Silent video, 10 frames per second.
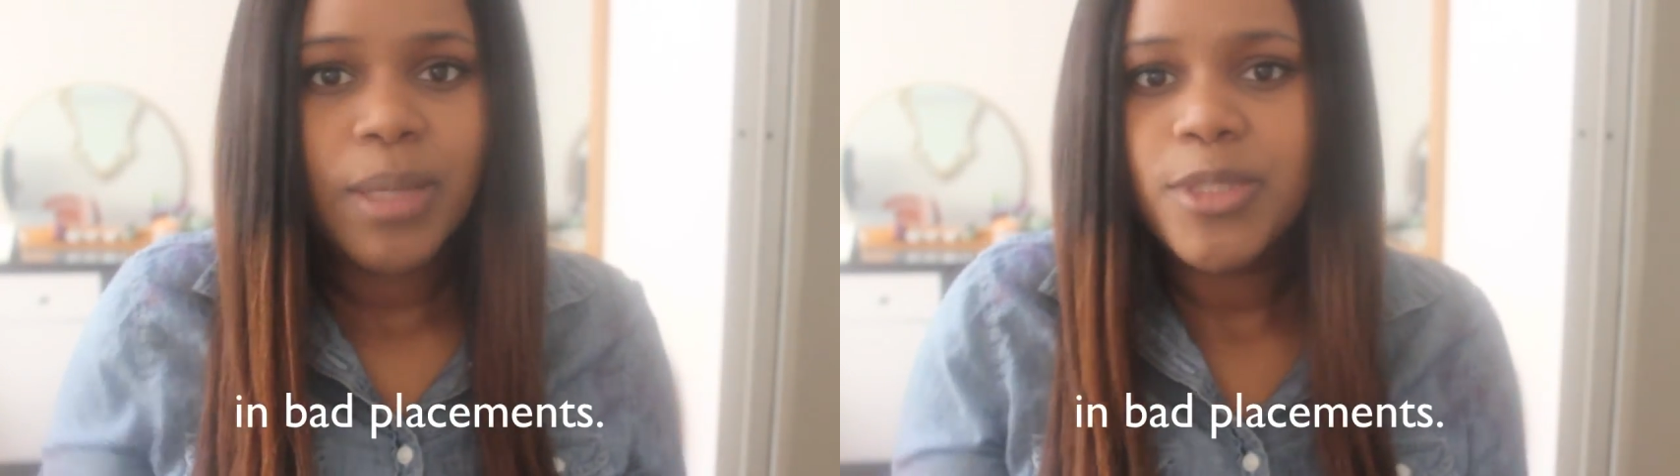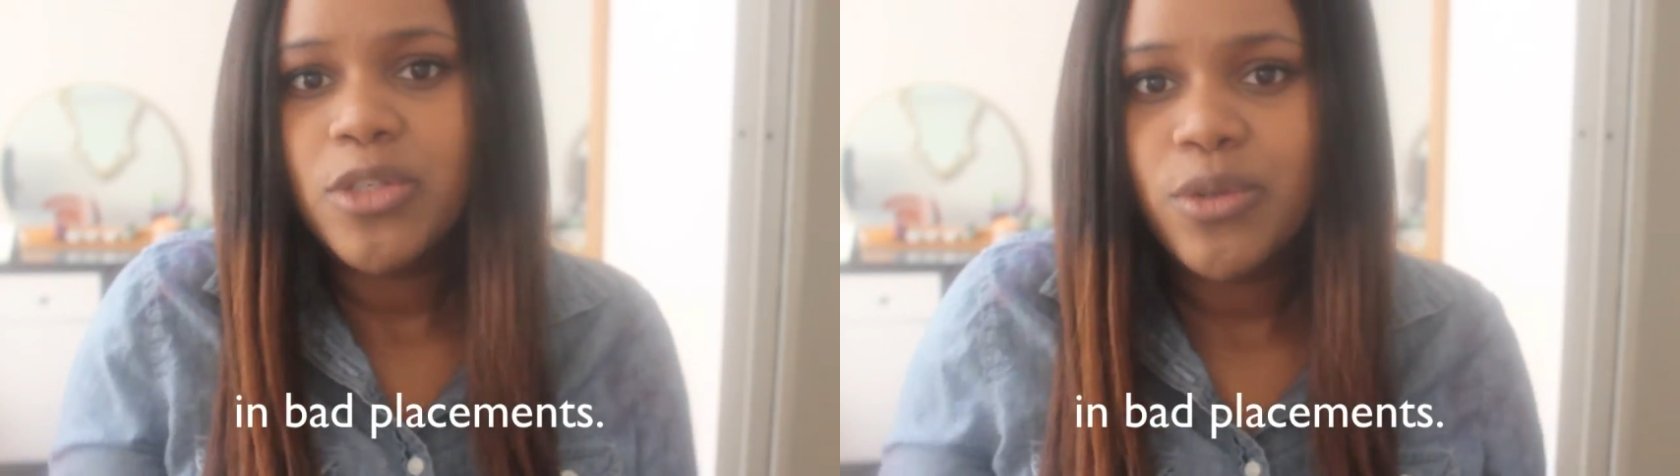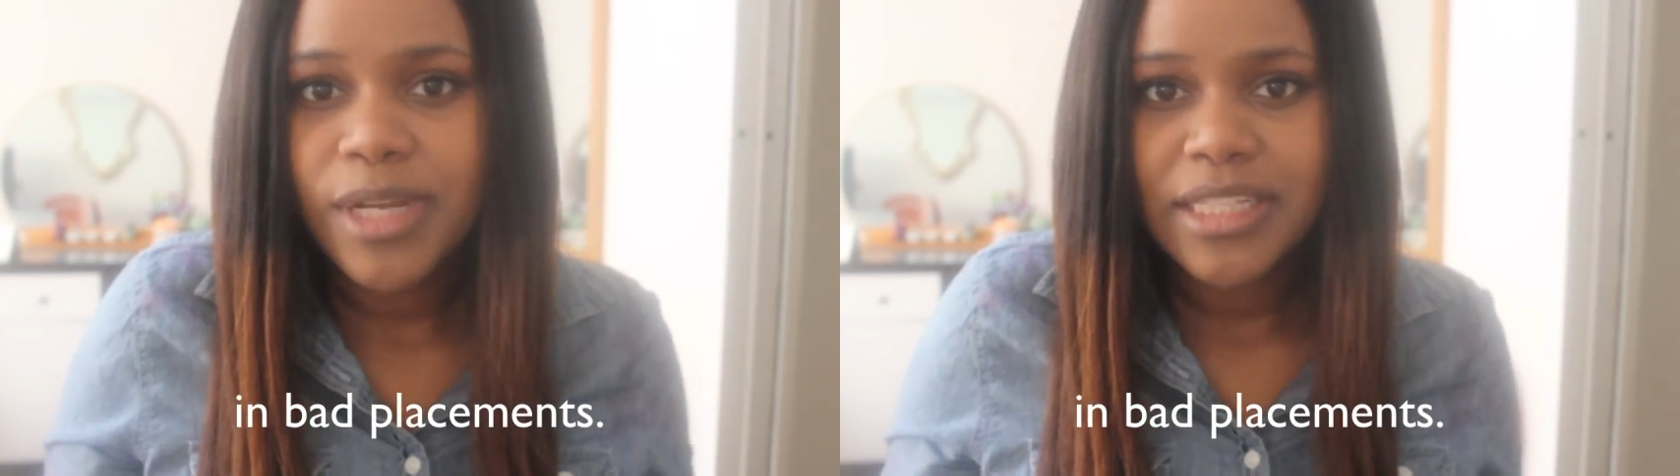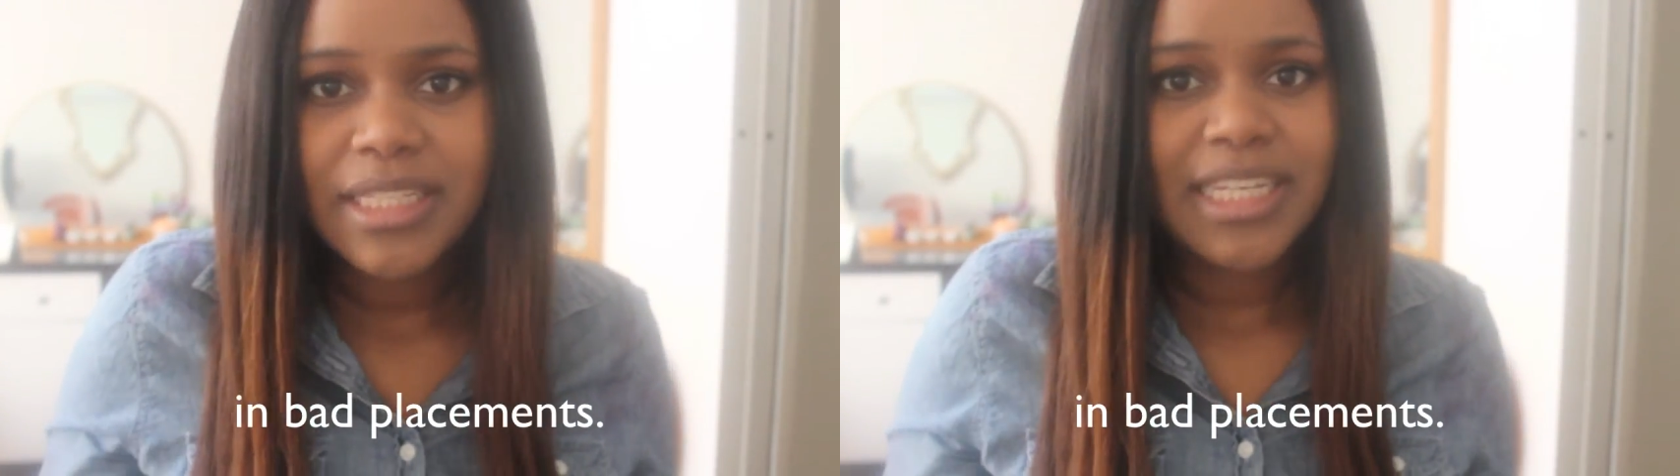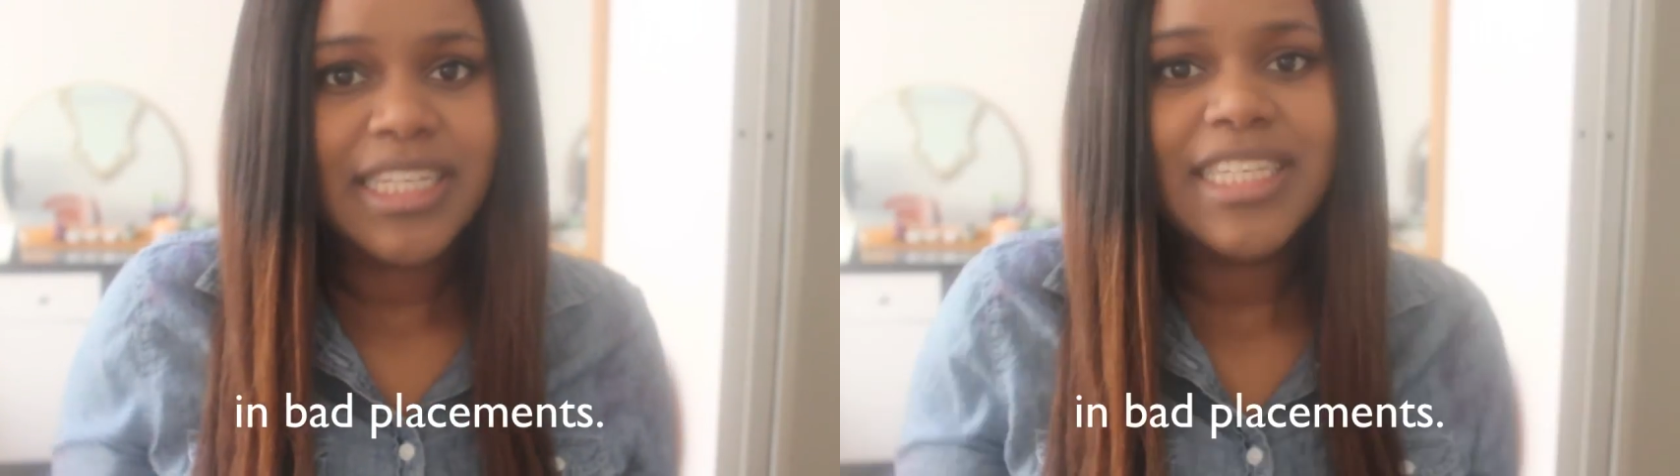maybe 2
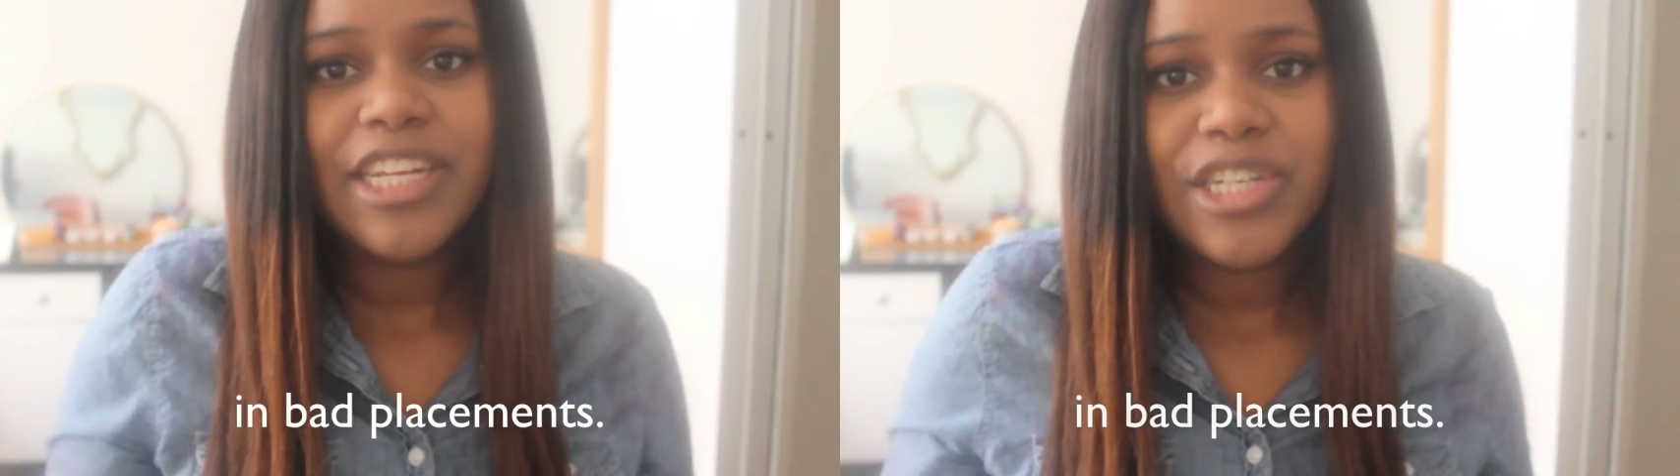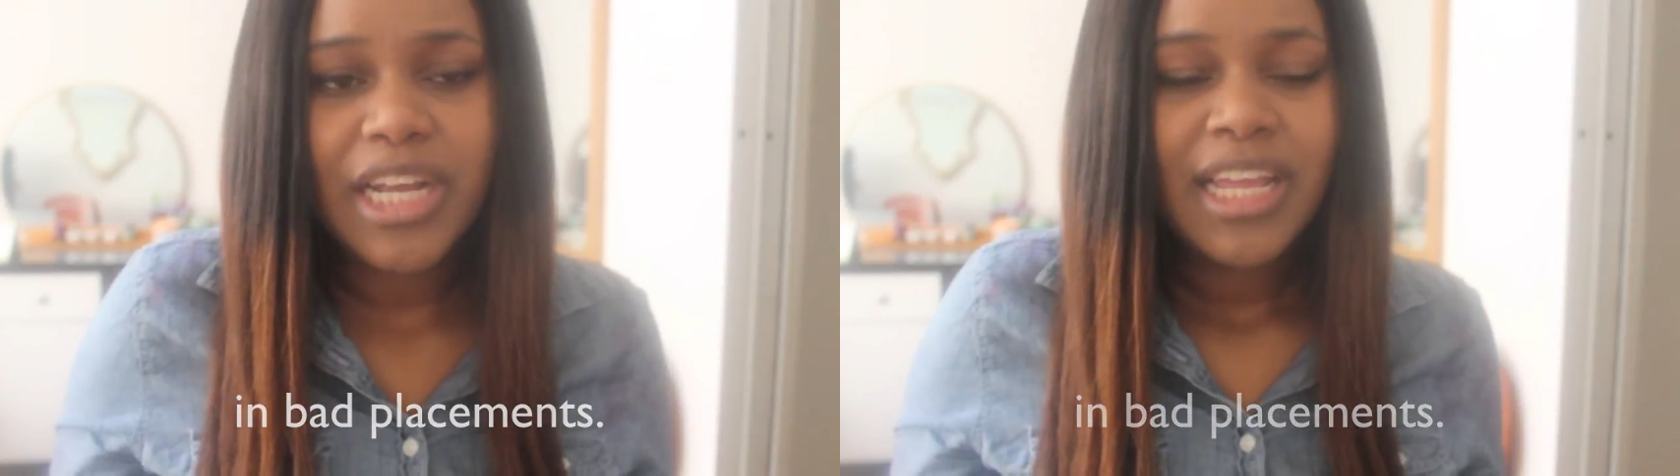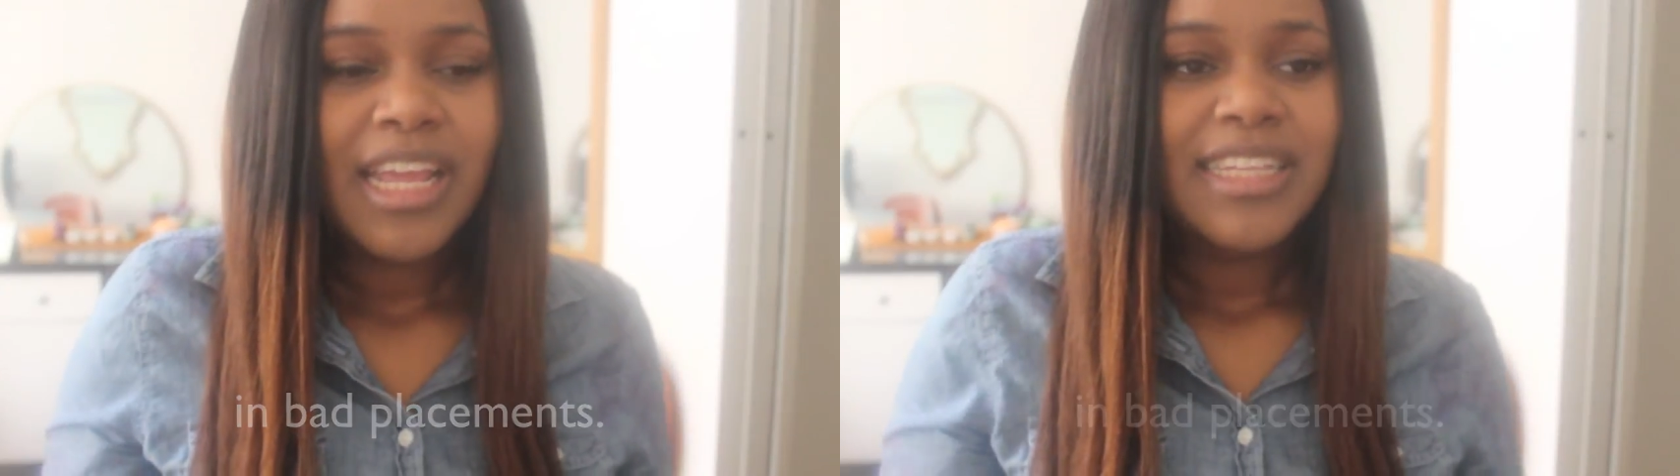months, etc.